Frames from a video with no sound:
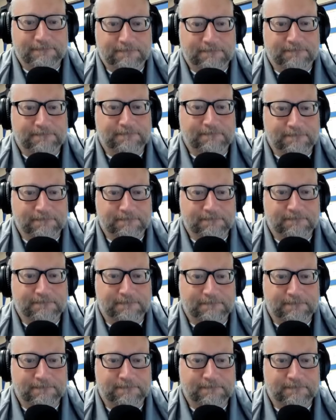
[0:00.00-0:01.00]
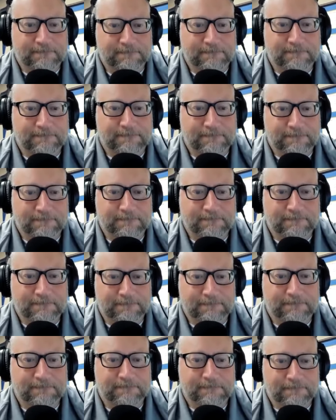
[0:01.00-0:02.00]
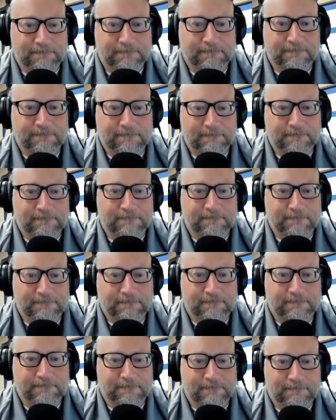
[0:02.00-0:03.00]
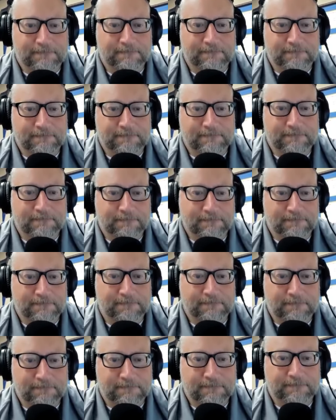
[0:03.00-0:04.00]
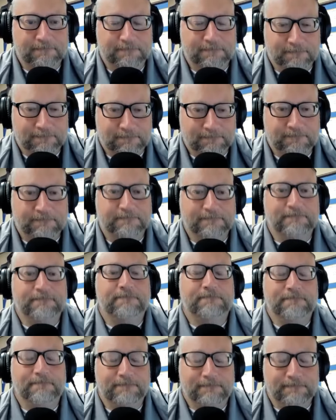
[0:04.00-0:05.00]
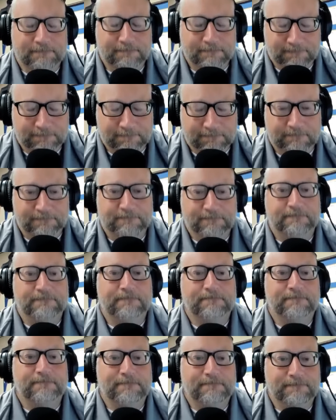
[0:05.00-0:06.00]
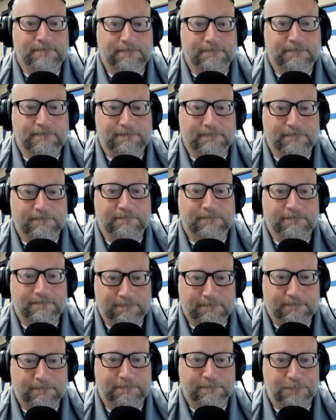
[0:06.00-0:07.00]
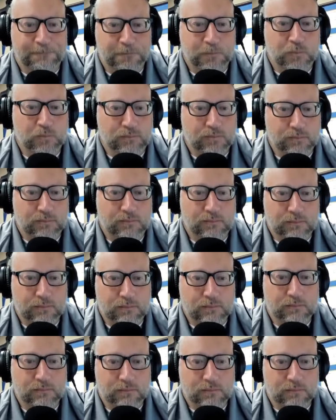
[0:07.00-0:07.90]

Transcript: [no speech]